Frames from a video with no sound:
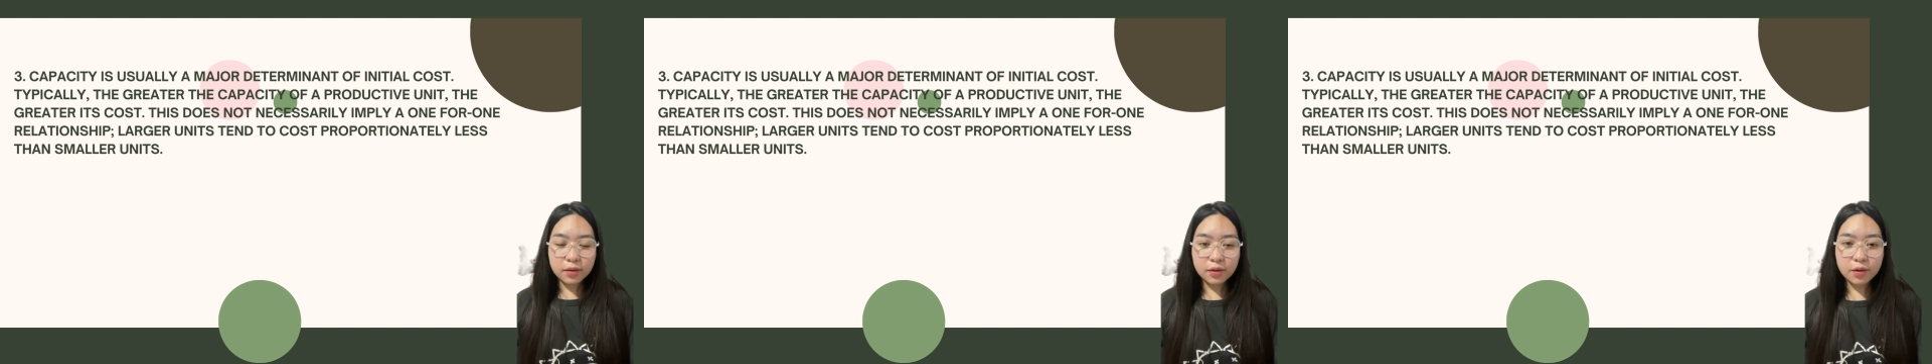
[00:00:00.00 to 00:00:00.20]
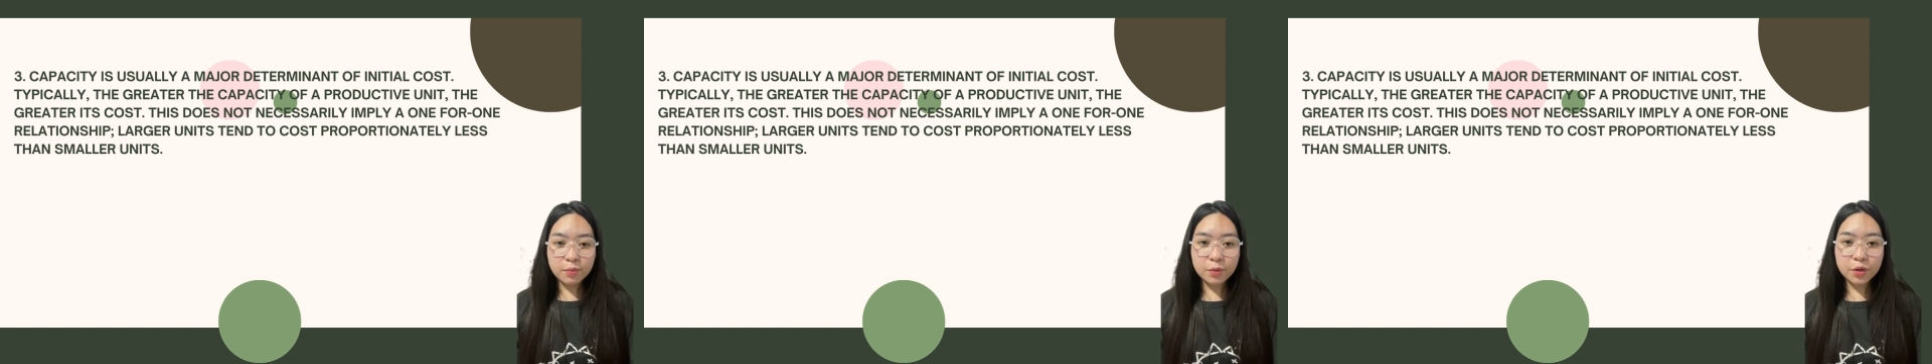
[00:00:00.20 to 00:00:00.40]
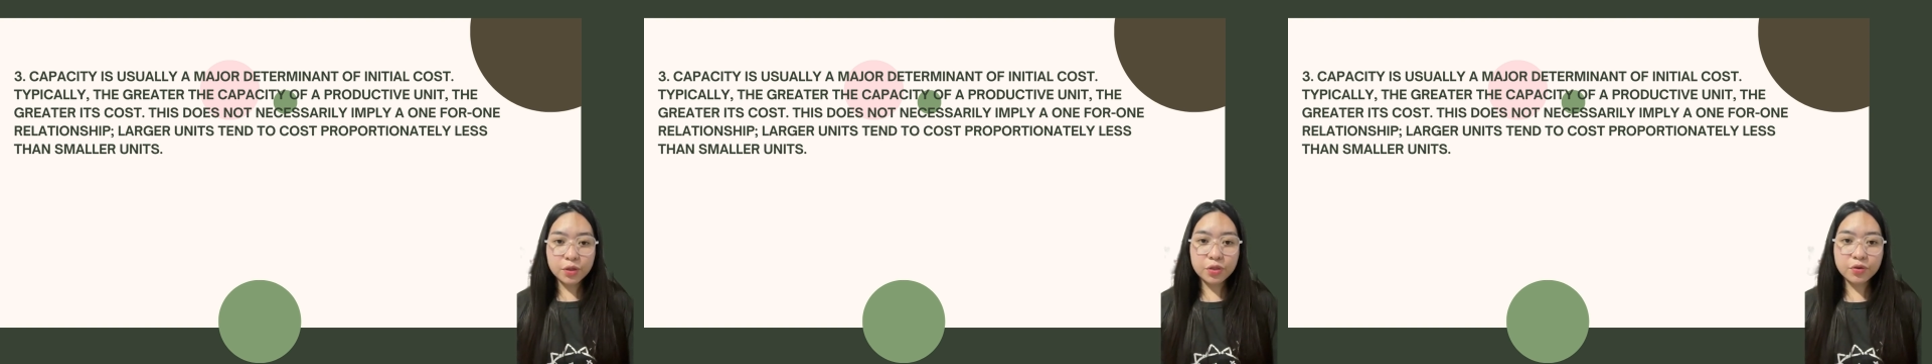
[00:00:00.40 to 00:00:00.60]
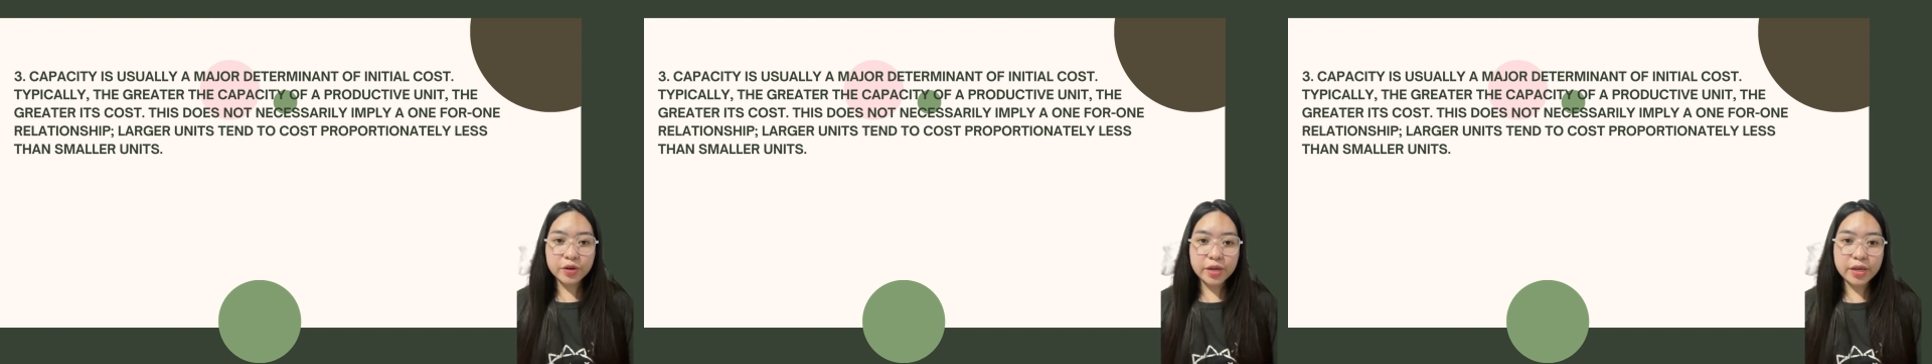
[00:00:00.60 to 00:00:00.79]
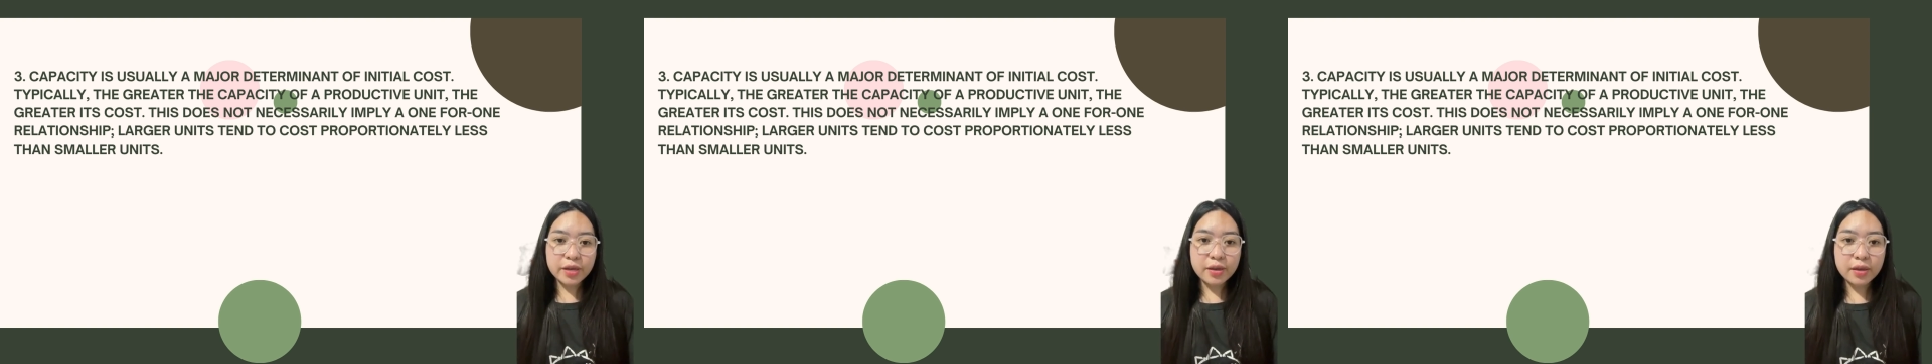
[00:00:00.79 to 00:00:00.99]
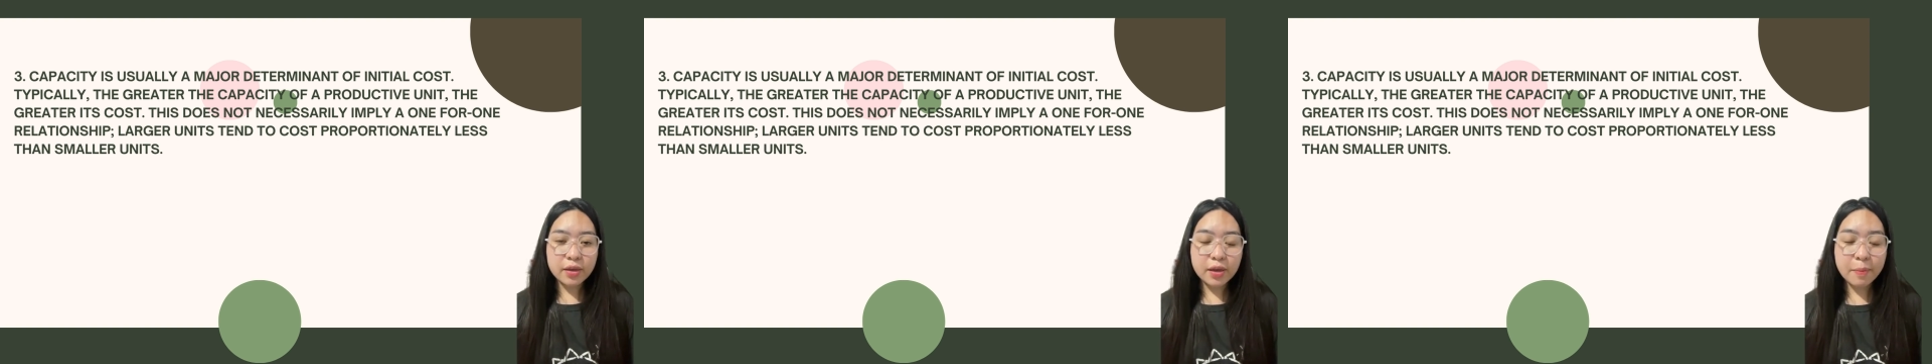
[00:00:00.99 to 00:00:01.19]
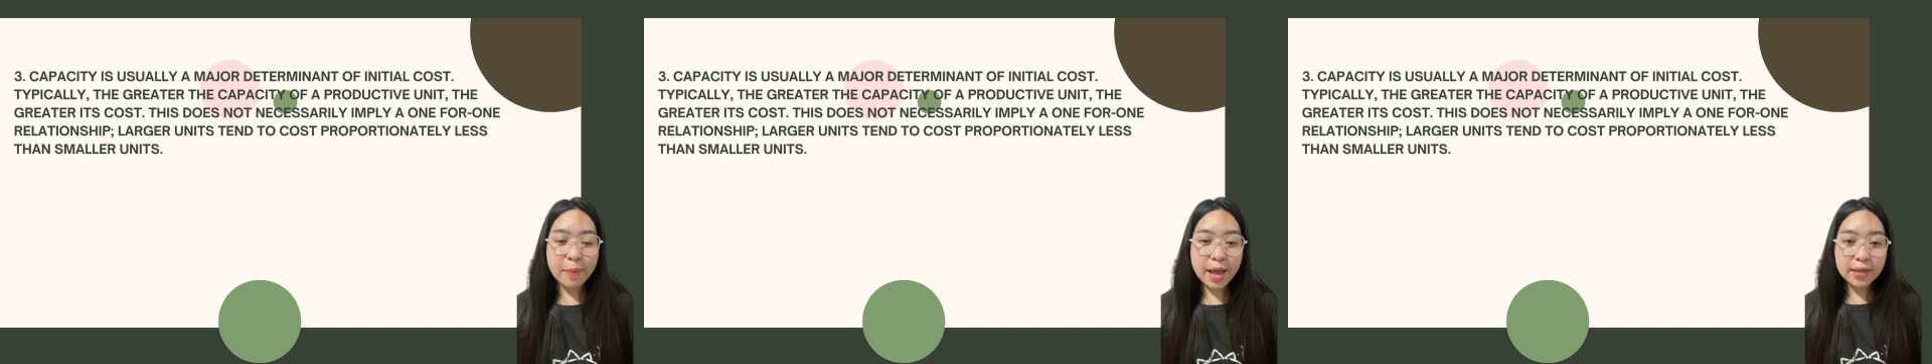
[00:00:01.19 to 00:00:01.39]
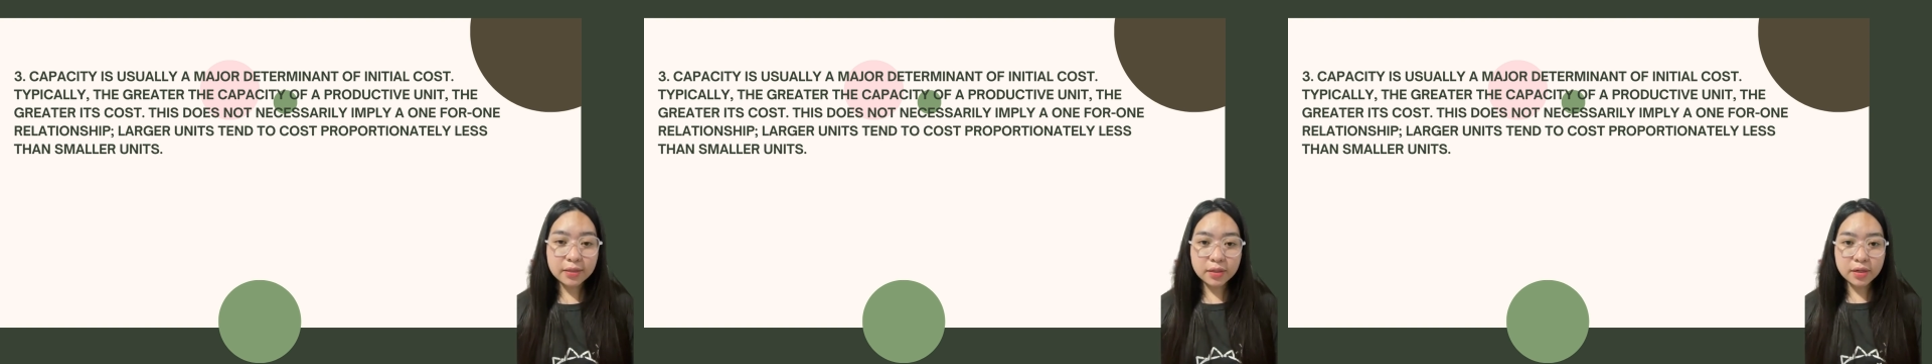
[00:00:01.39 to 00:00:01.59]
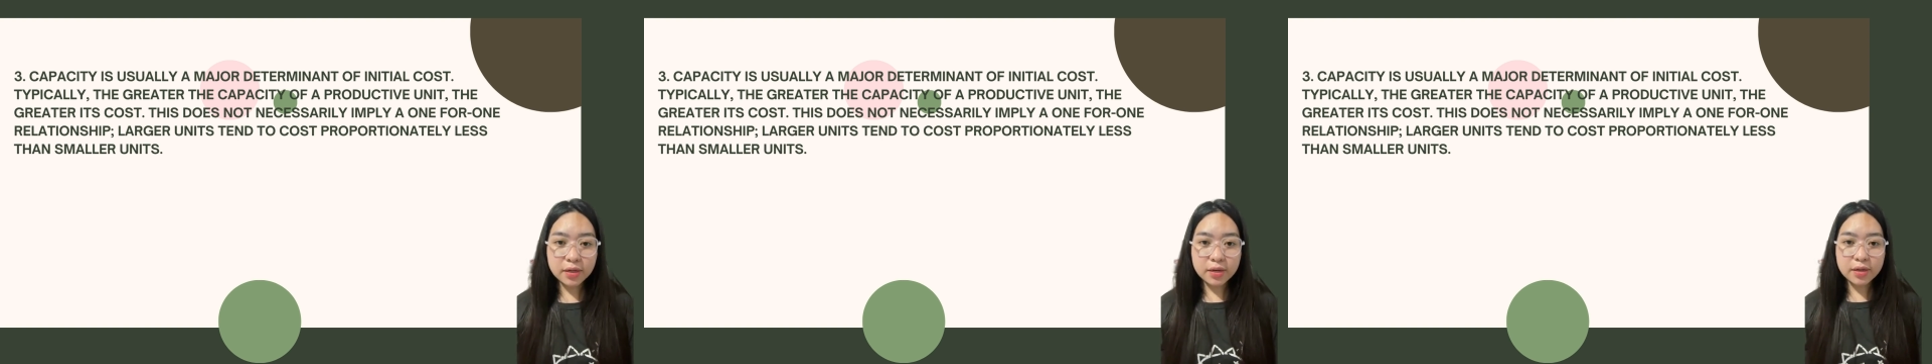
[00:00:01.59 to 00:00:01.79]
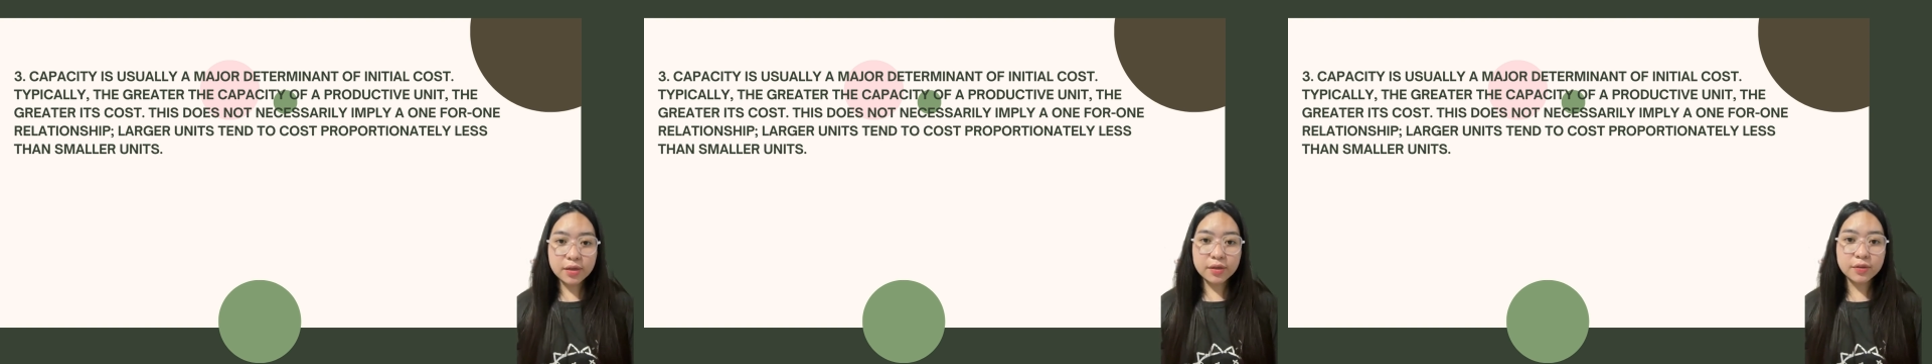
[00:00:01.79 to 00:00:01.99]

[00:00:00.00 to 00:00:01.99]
Number three, capacity